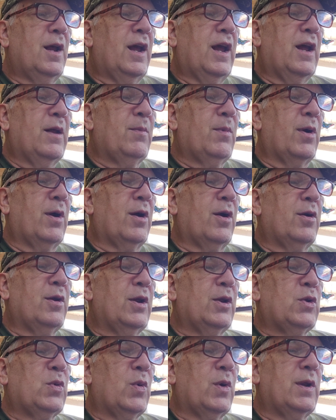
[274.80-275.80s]
In my
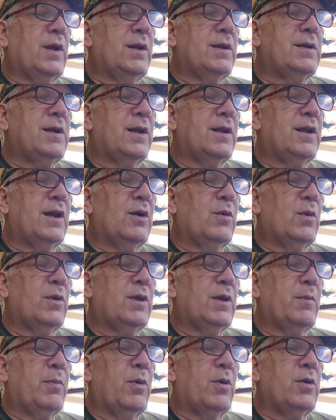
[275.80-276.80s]
early 20s, I dealt
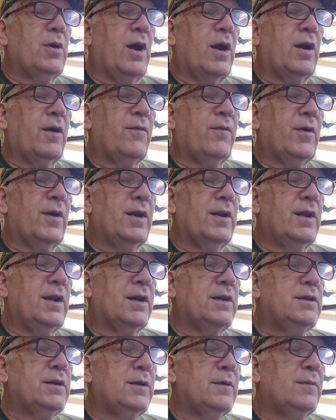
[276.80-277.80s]
with a pornography
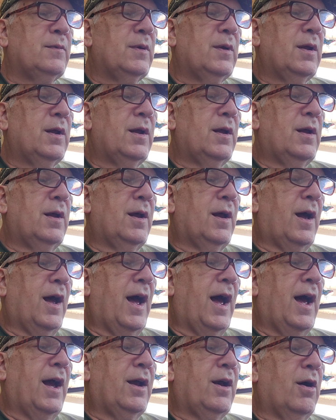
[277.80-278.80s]
addiction.
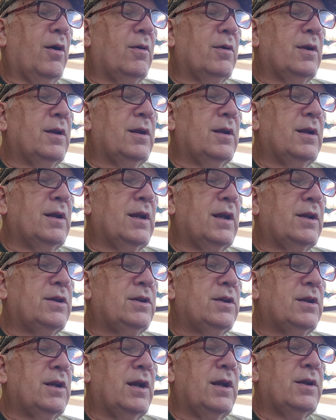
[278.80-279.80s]
I call it an
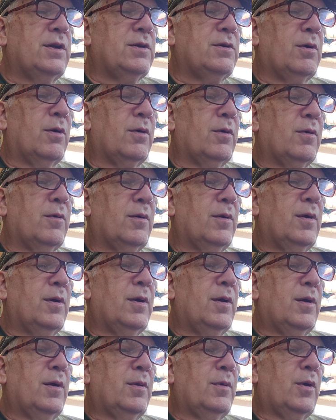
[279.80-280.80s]
addiction, not a struggle,
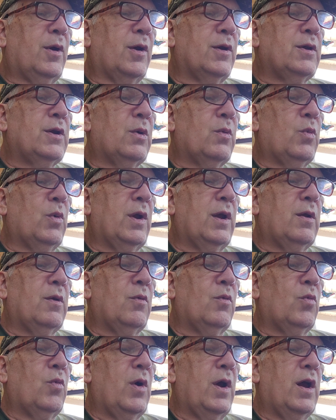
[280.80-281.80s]
because it went
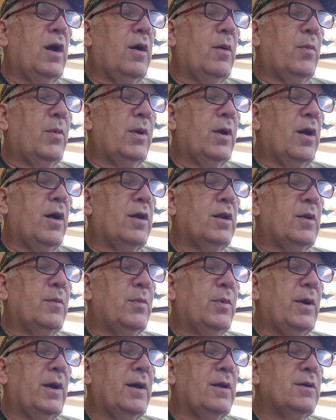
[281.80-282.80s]
well beyond the
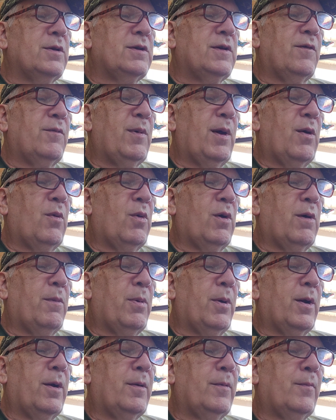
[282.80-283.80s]
bounds of my
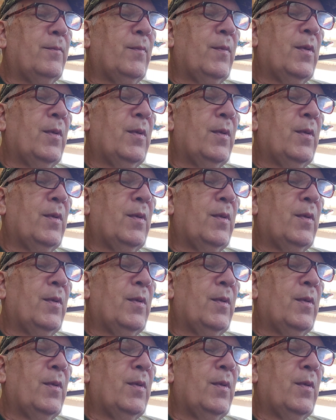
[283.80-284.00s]
willpower.